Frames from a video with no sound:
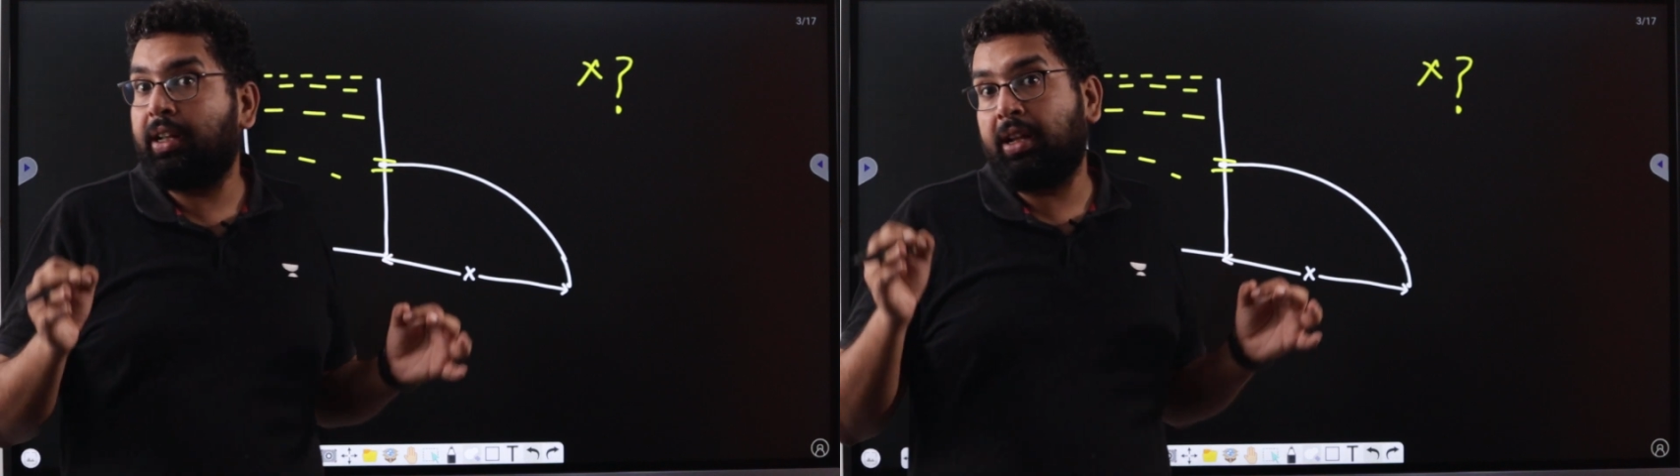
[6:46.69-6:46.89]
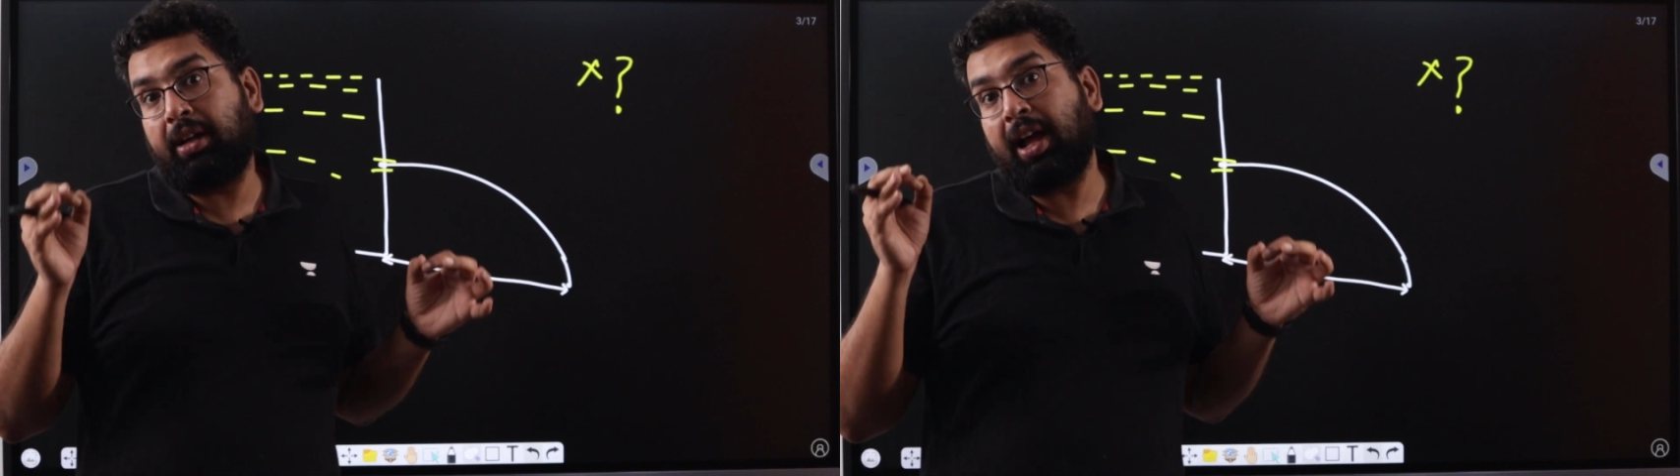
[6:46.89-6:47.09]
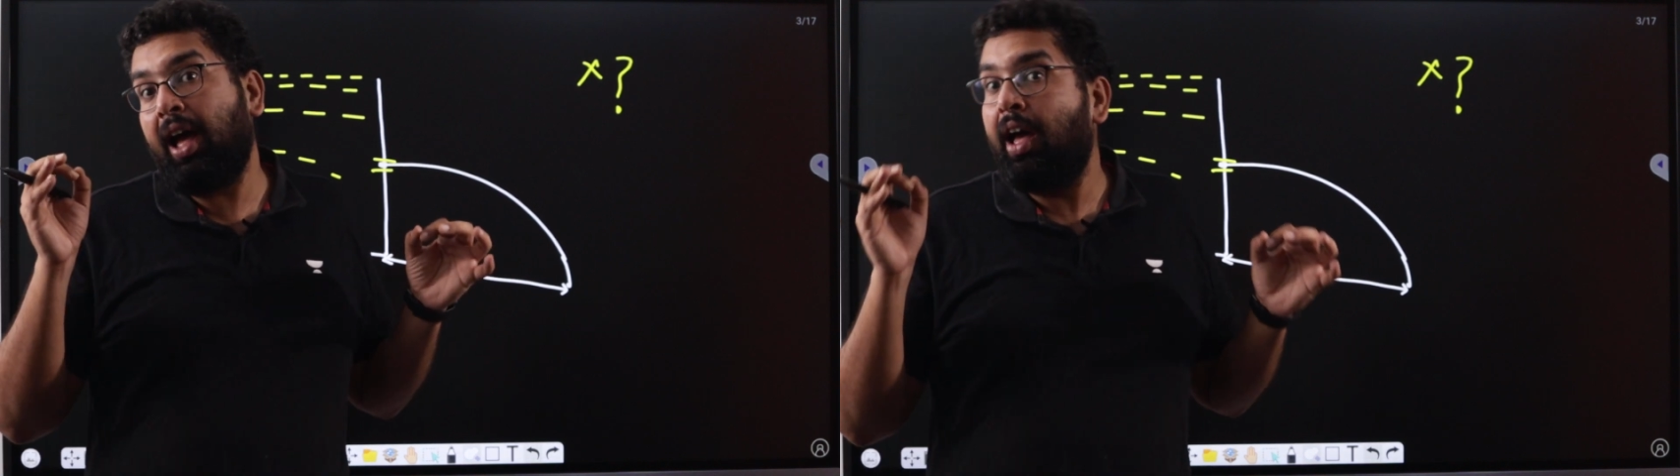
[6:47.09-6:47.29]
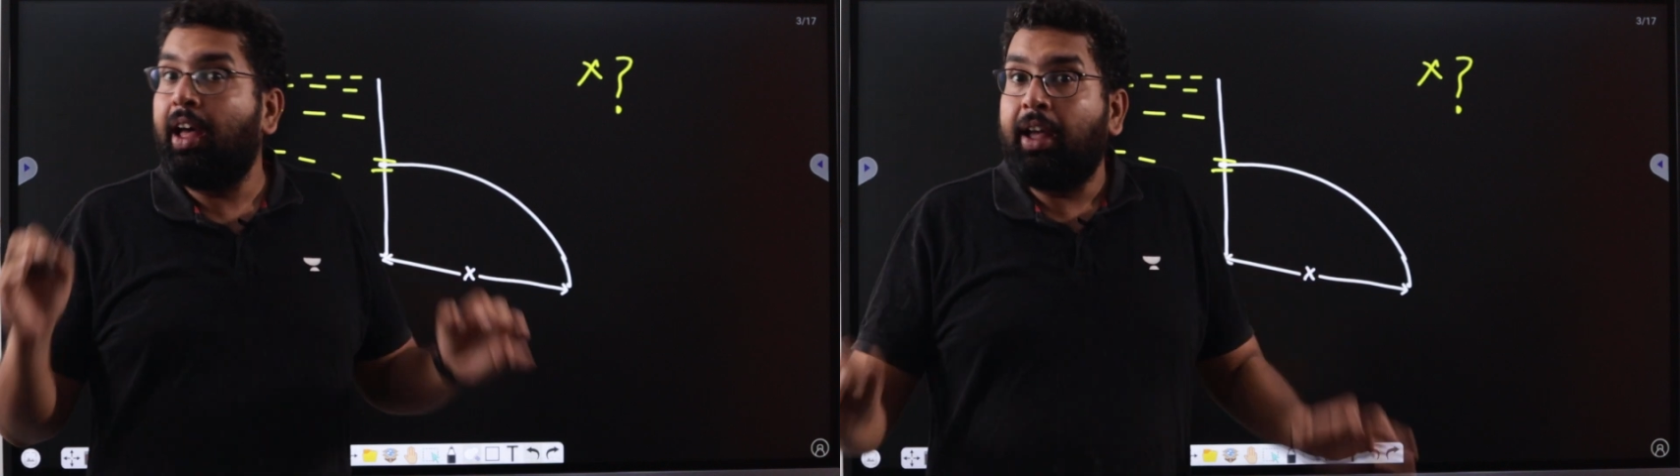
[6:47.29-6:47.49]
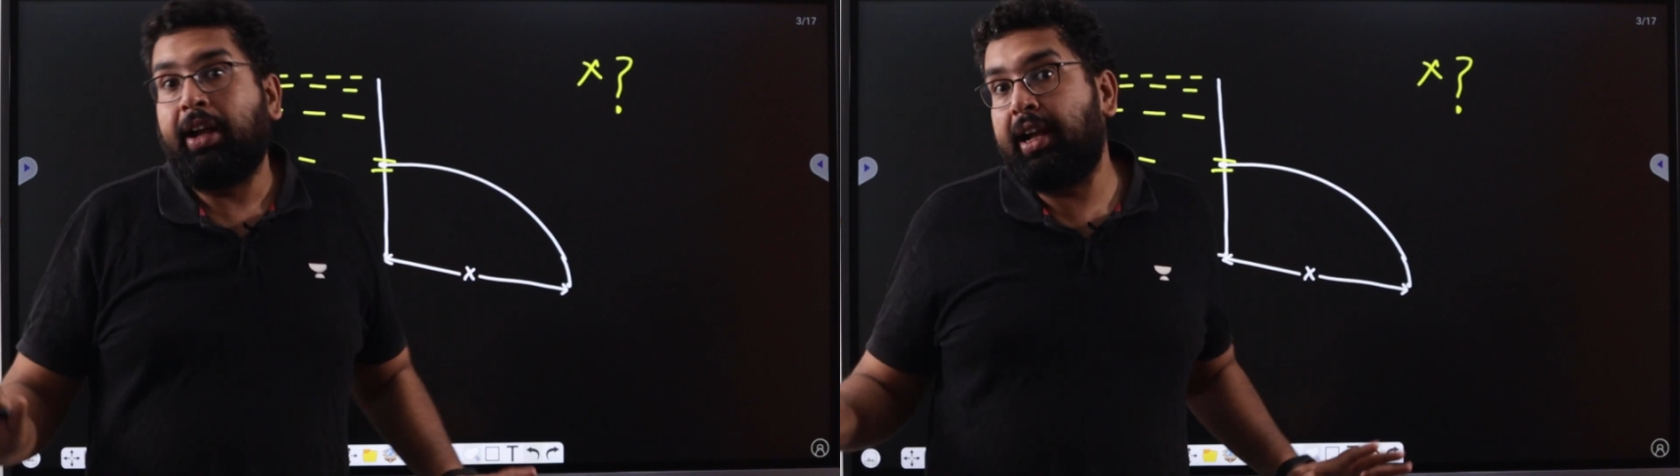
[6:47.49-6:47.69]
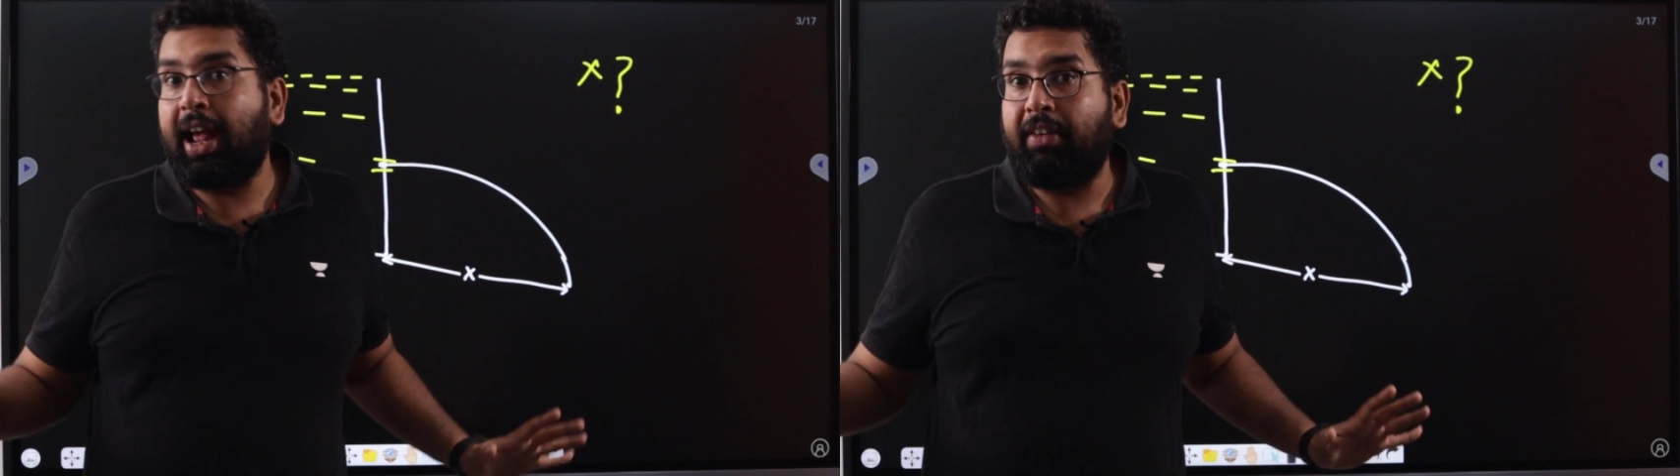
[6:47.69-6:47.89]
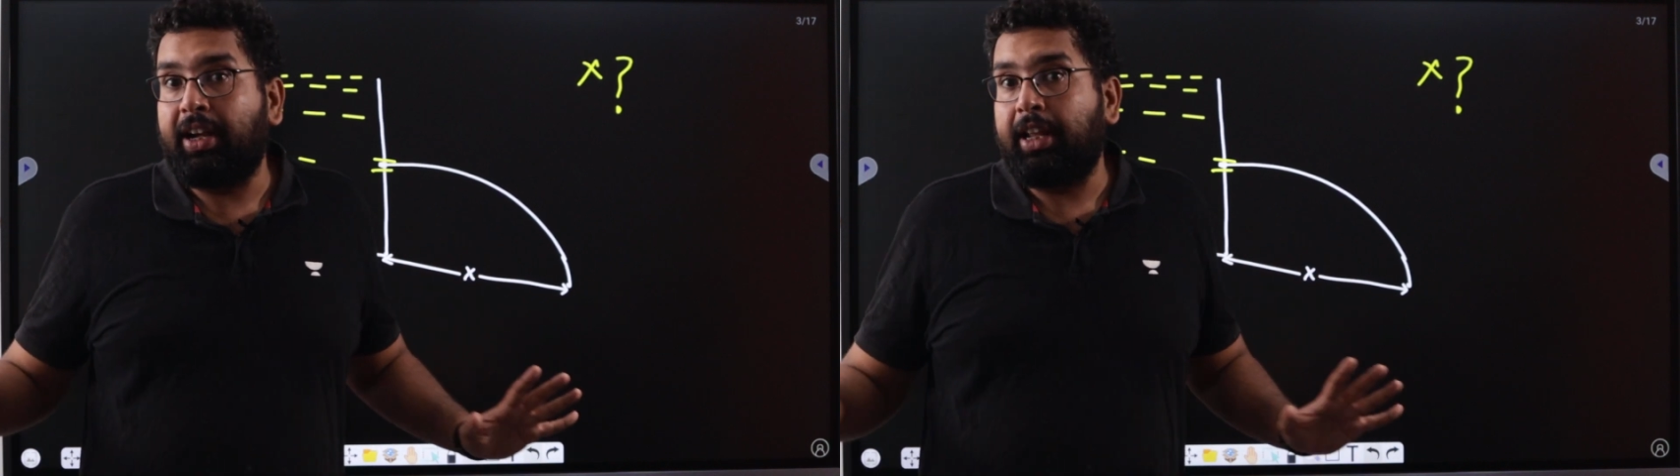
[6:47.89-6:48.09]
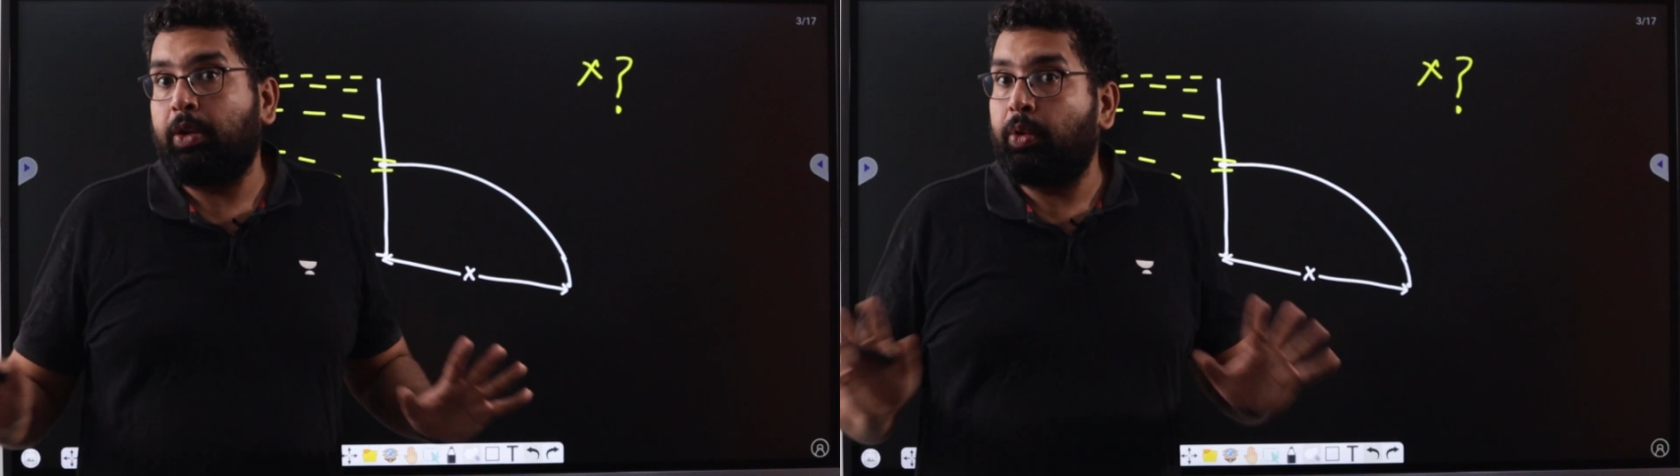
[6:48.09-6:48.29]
under the gravity.